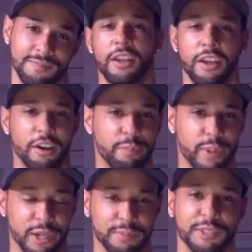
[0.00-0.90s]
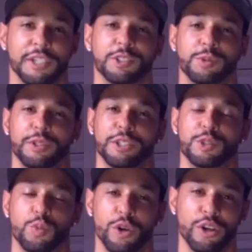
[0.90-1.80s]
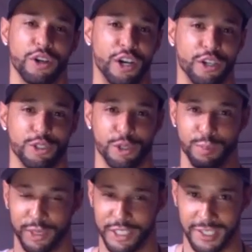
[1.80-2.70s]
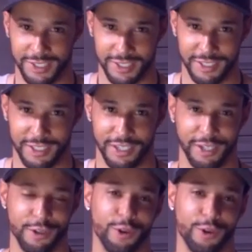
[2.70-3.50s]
Lately, I've been obsessed with this word automaticity.